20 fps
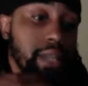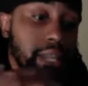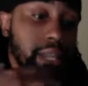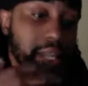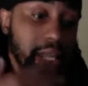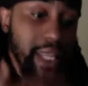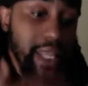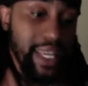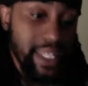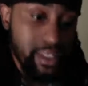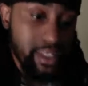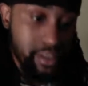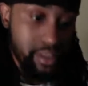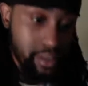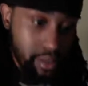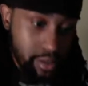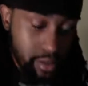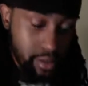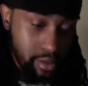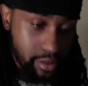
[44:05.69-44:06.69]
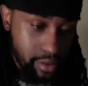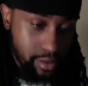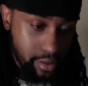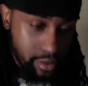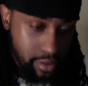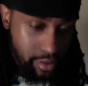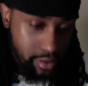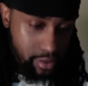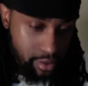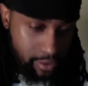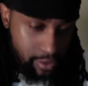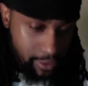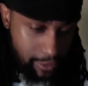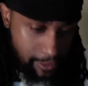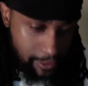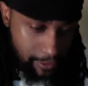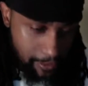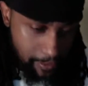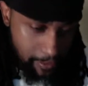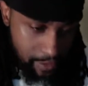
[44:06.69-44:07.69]
later,
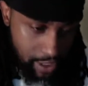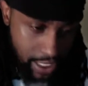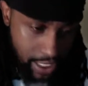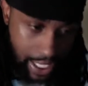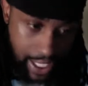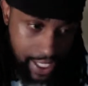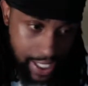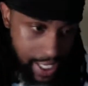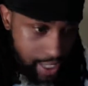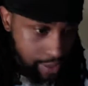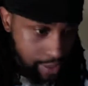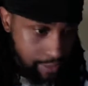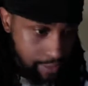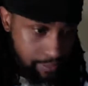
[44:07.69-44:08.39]
not now.